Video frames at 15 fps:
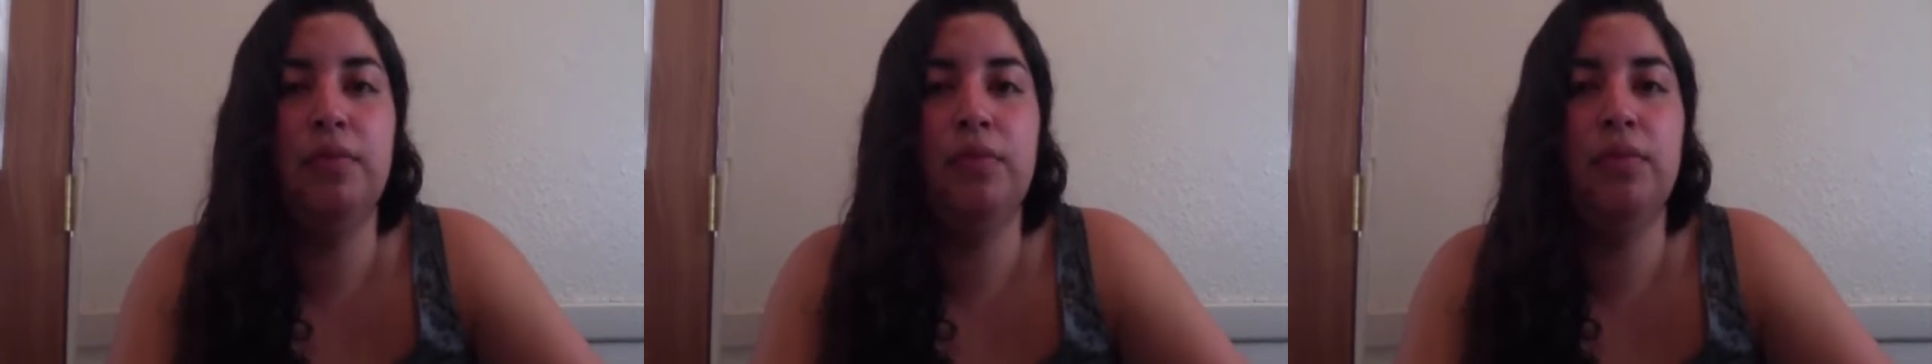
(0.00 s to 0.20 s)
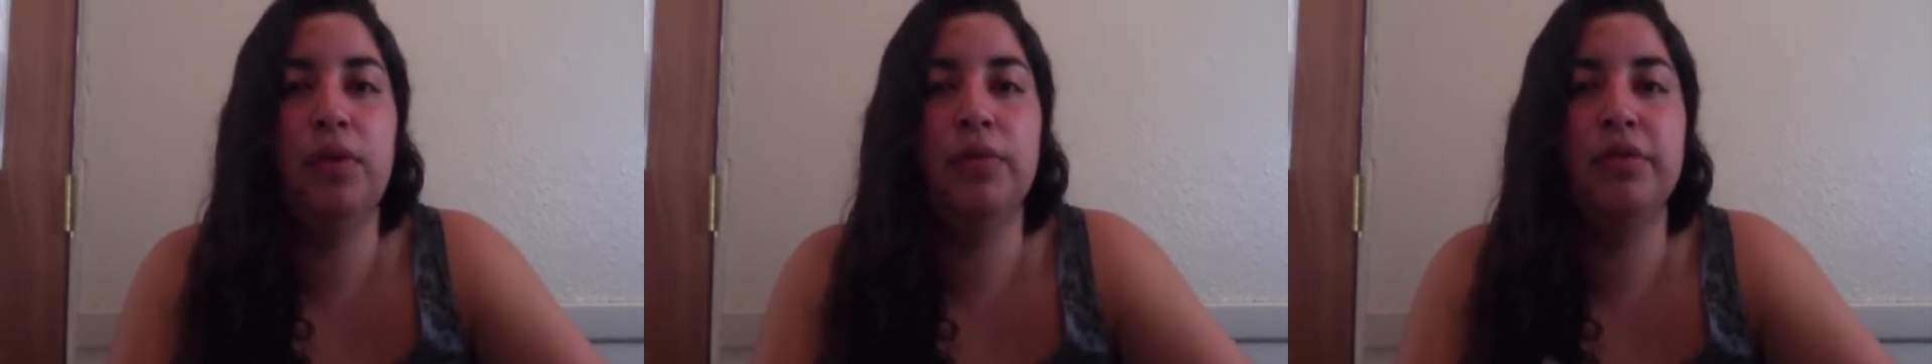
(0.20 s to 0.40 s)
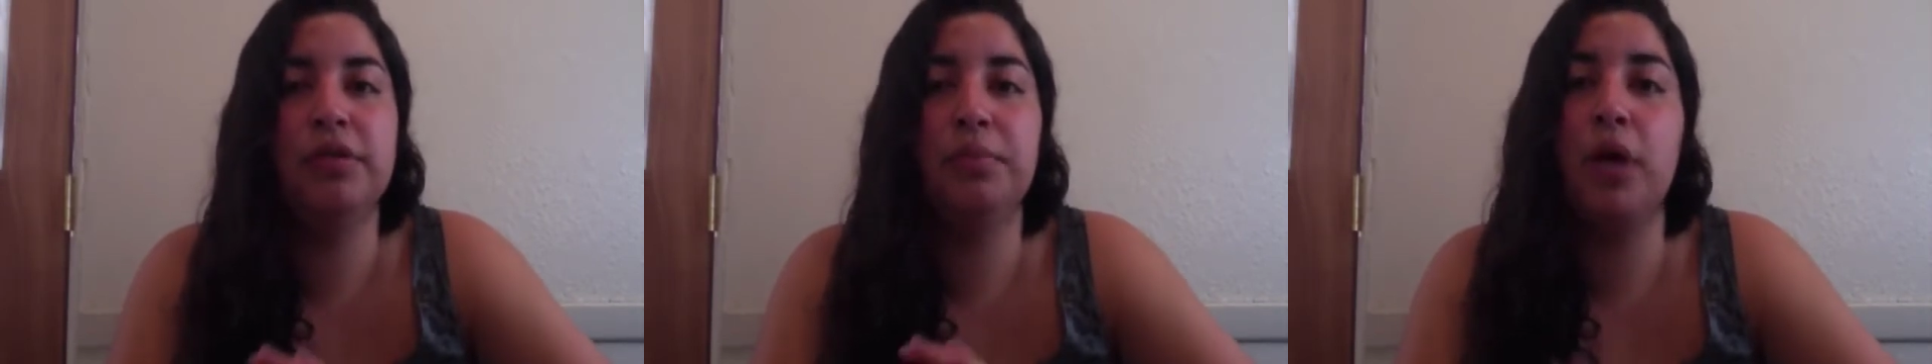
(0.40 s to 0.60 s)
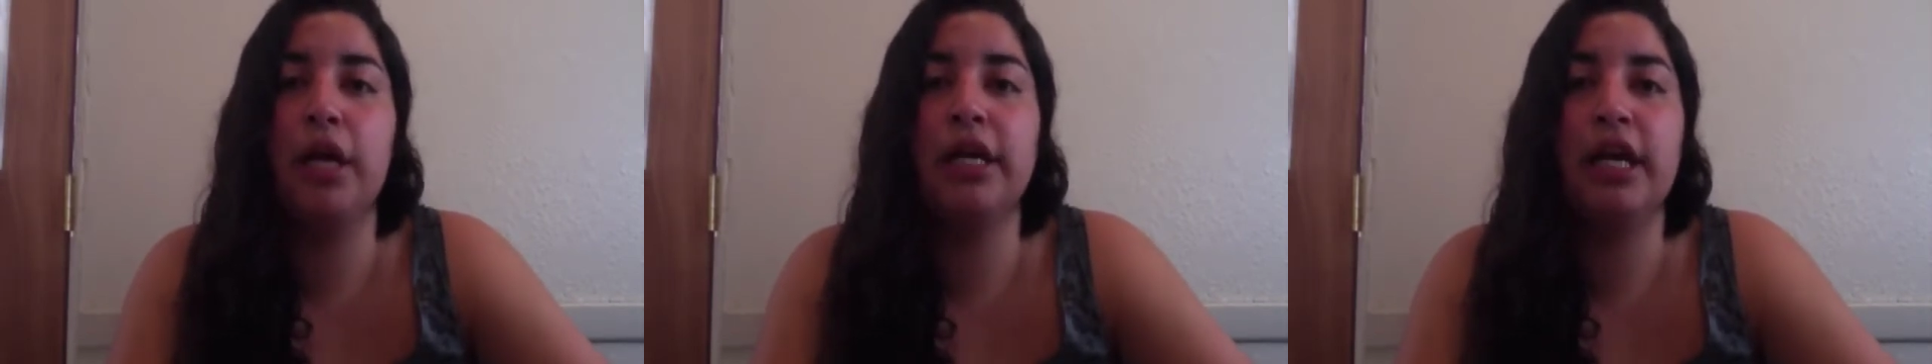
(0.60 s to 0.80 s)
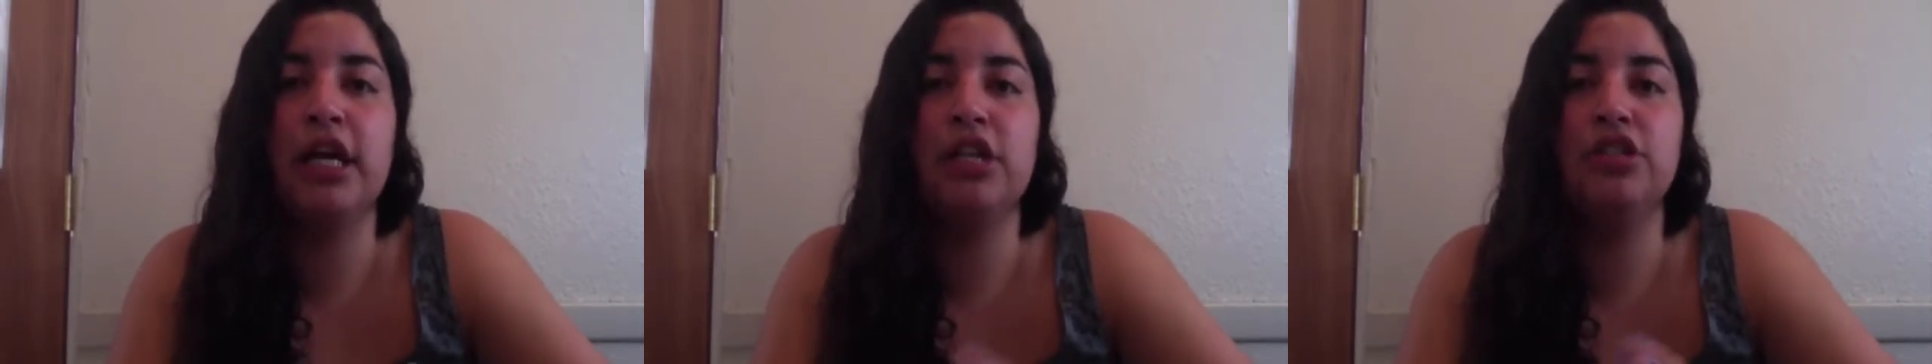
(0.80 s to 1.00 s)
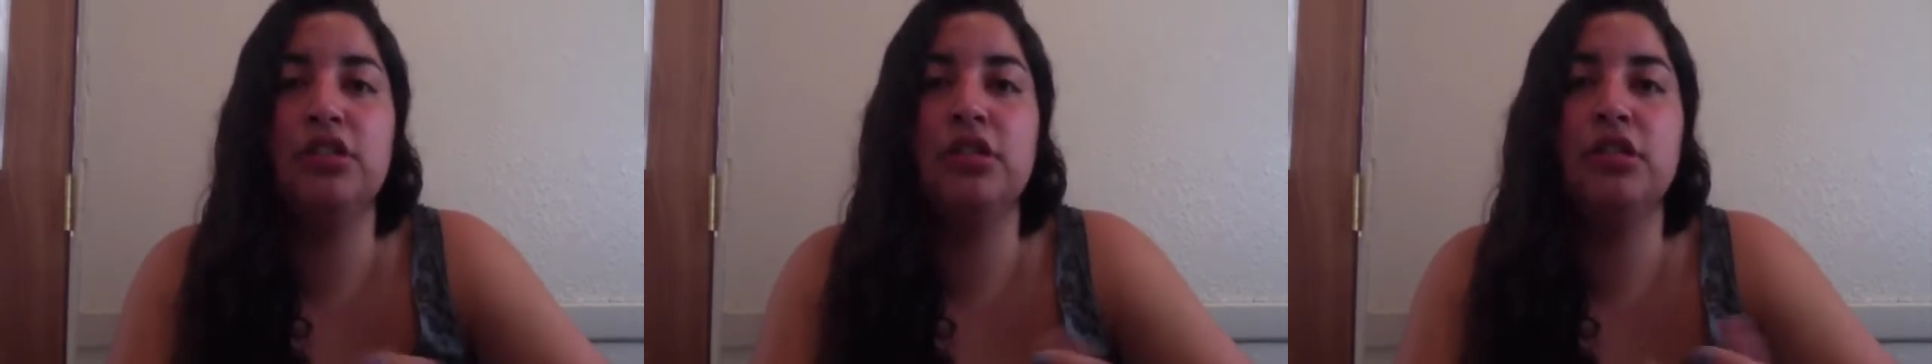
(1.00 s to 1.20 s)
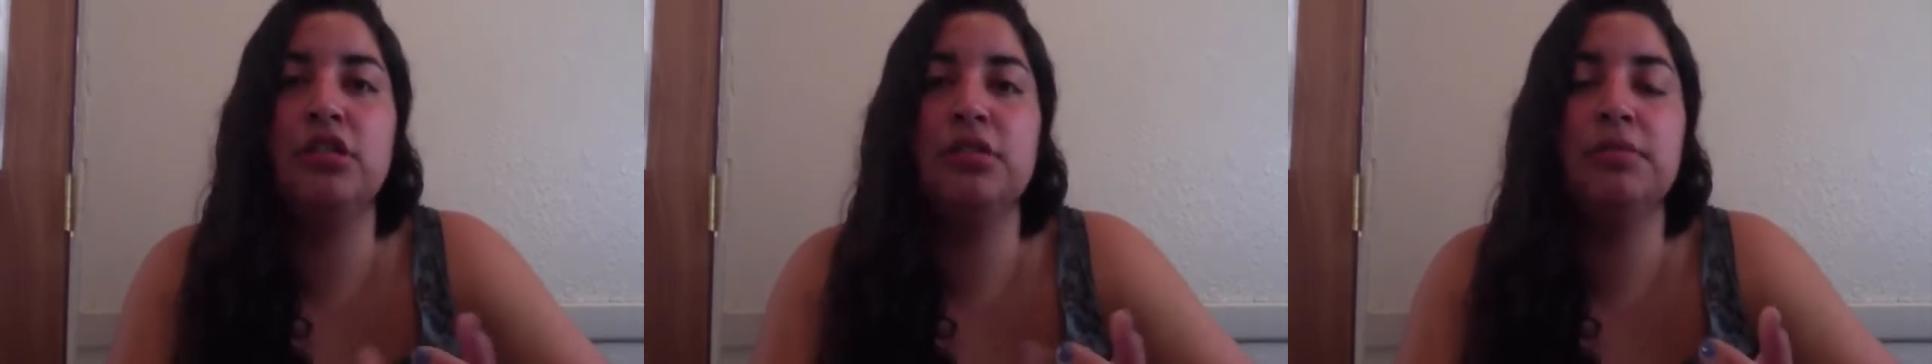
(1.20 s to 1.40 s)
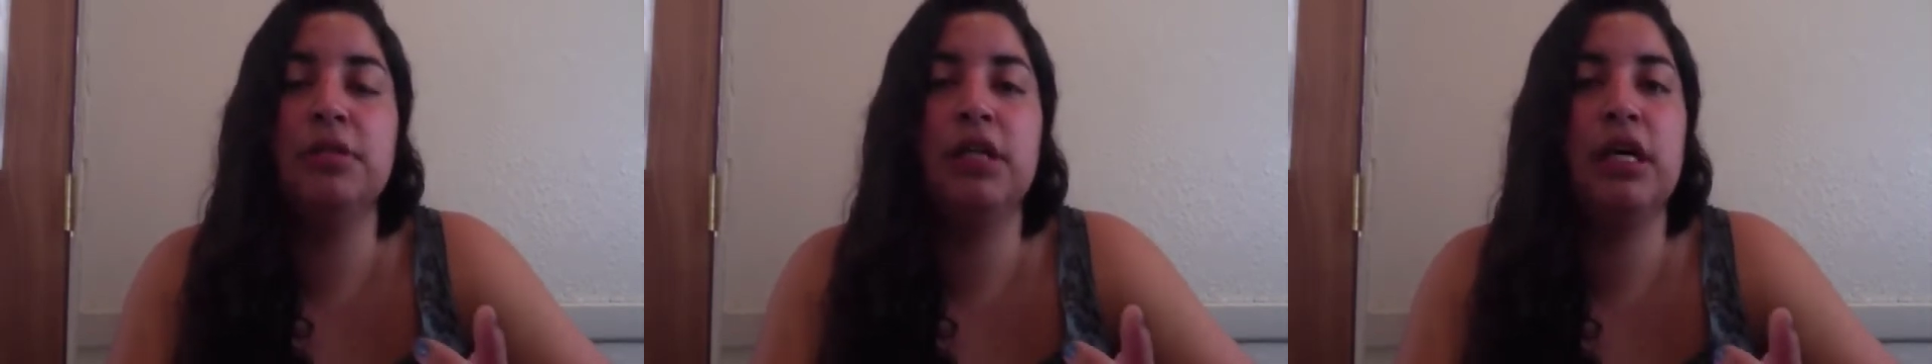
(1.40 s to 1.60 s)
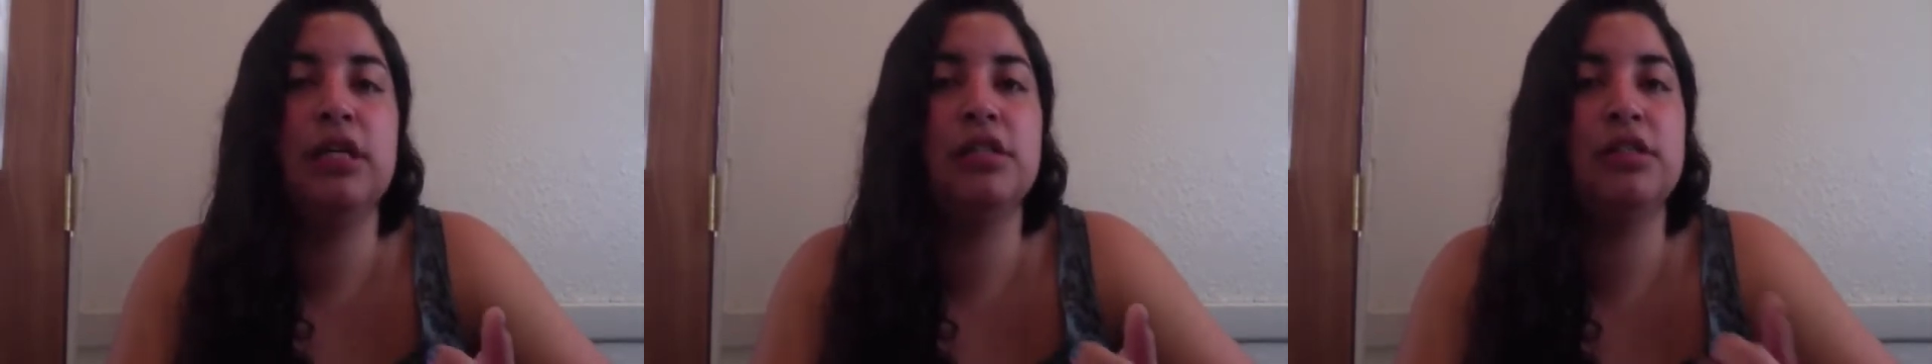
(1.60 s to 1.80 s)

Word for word: it was a broadcast journalism class,